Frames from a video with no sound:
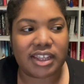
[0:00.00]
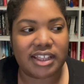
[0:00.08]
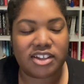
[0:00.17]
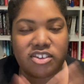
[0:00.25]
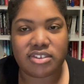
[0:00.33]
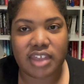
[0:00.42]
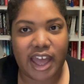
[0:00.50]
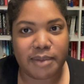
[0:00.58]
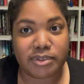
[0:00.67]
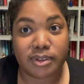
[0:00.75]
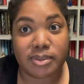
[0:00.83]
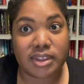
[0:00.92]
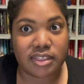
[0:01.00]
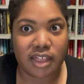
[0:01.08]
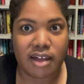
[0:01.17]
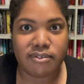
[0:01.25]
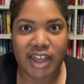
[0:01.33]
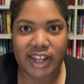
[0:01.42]
And I just absolutely
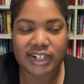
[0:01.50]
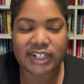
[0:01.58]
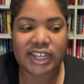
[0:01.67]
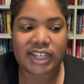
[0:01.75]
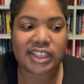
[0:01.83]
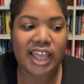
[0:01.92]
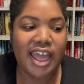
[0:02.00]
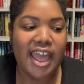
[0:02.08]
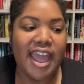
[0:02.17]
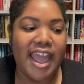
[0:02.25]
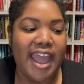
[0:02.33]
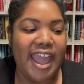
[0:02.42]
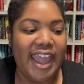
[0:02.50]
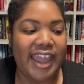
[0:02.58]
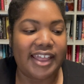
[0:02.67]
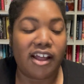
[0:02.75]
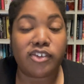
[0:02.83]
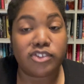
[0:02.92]
love editing
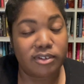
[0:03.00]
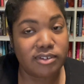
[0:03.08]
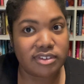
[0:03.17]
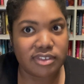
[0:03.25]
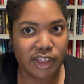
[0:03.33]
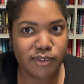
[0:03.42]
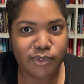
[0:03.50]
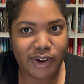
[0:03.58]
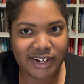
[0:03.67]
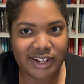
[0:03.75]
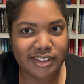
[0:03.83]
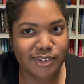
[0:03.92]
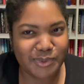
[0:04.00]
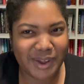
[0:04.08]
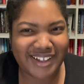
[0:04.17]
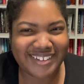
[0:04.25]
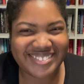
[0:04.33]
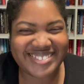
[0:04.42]
and also just love writing as
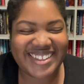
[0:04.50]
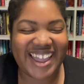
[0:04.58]
well.